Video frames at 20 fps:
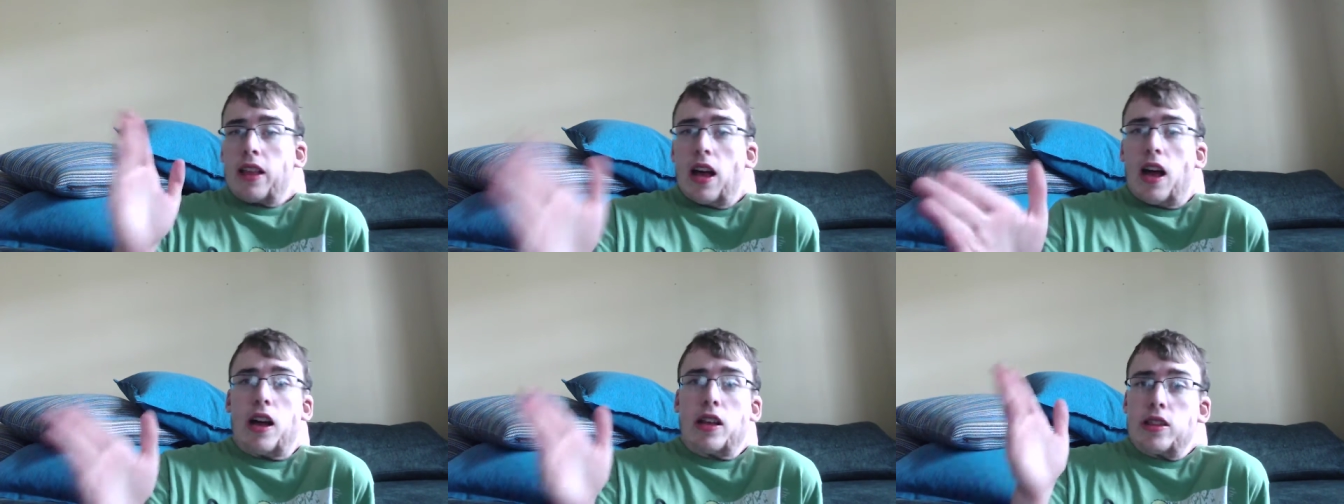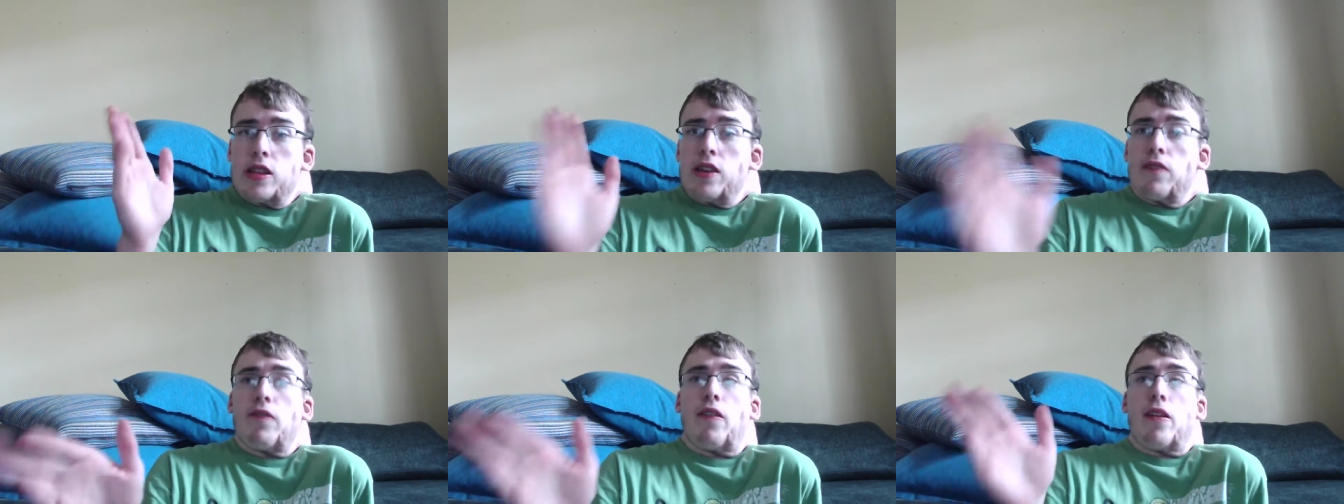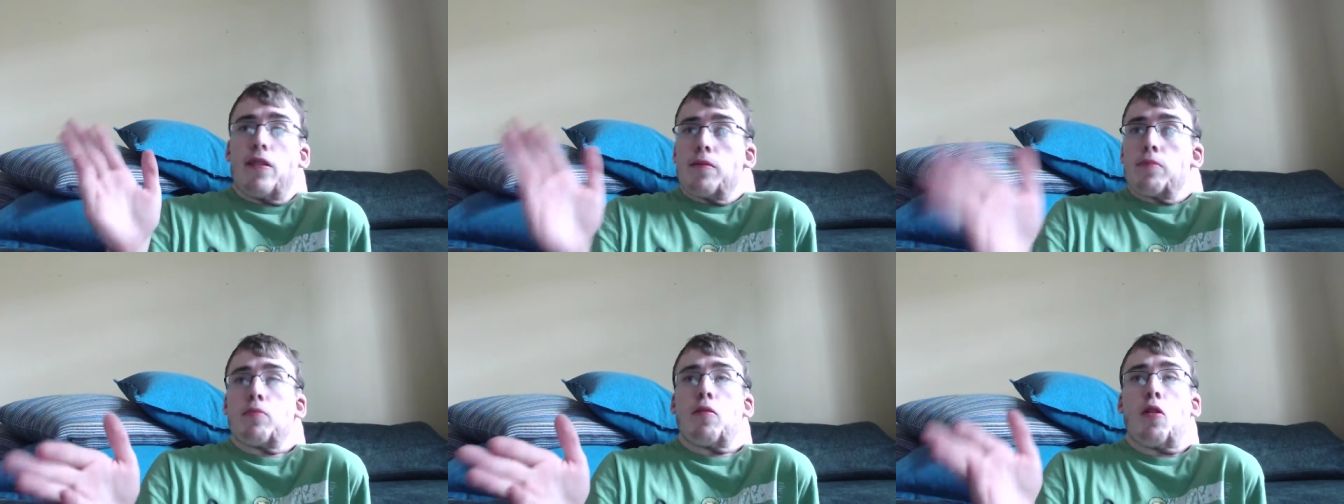Sanji
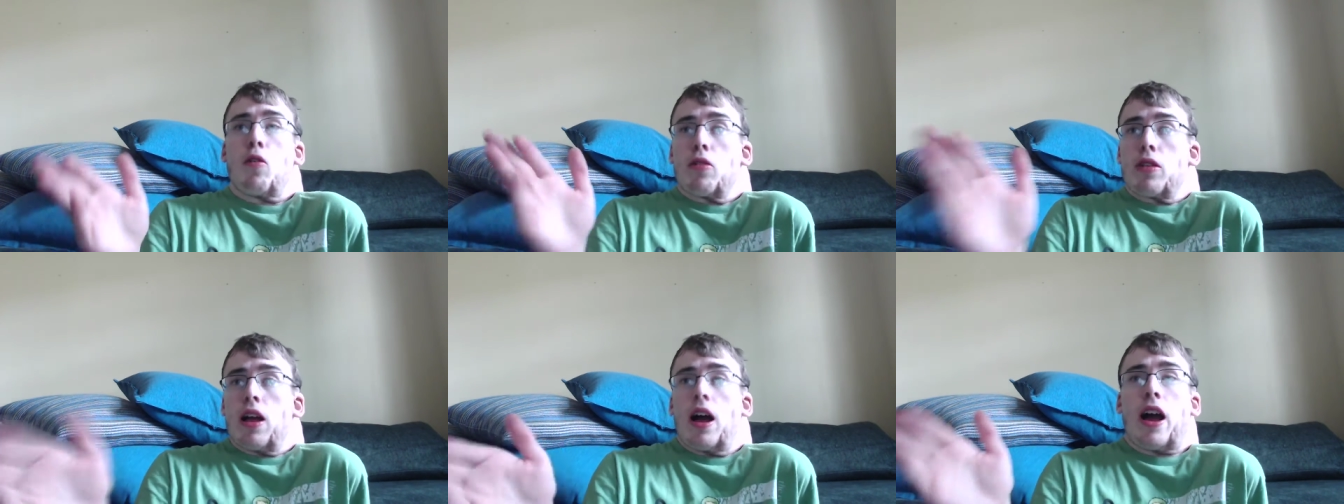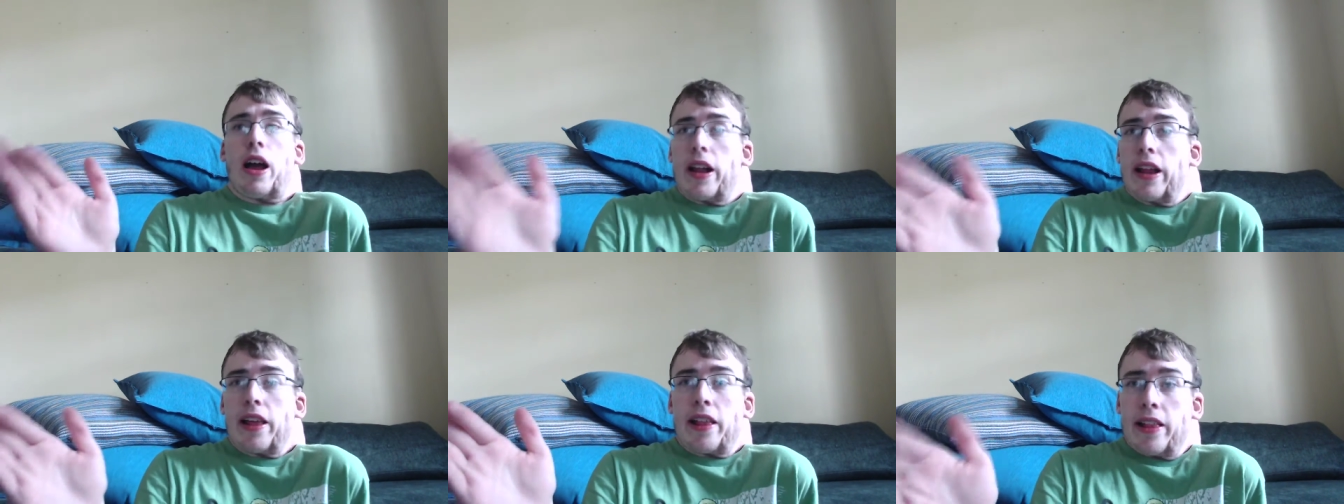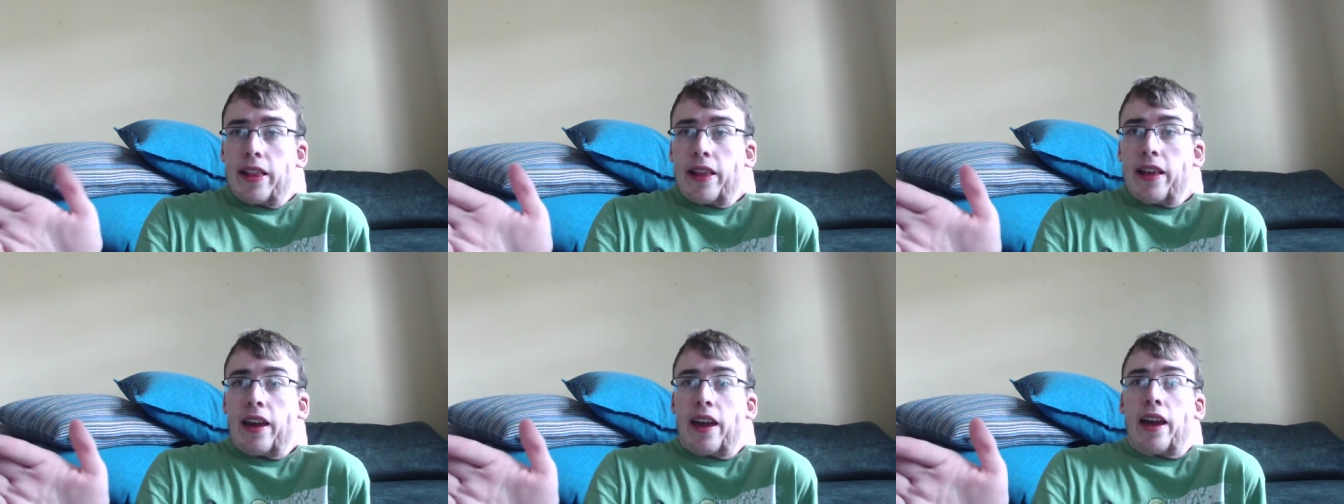Vinsmoke died at
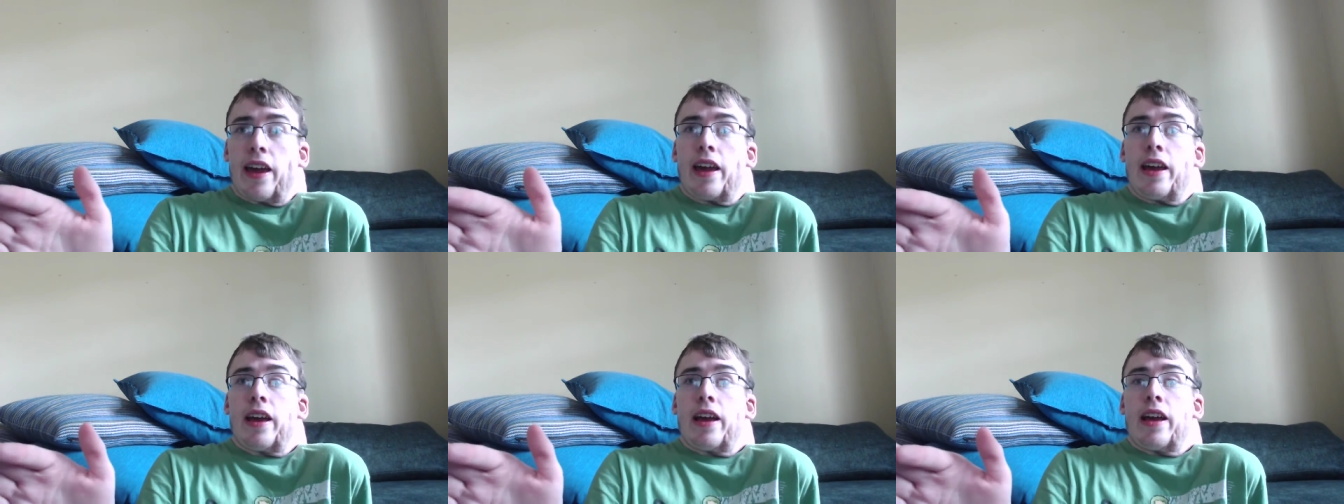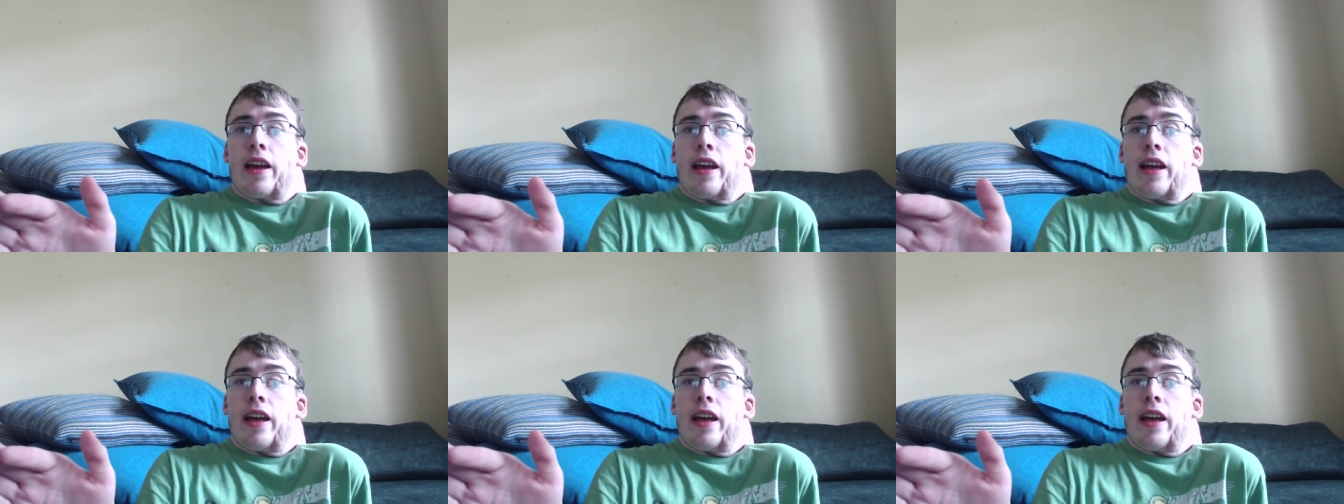sea.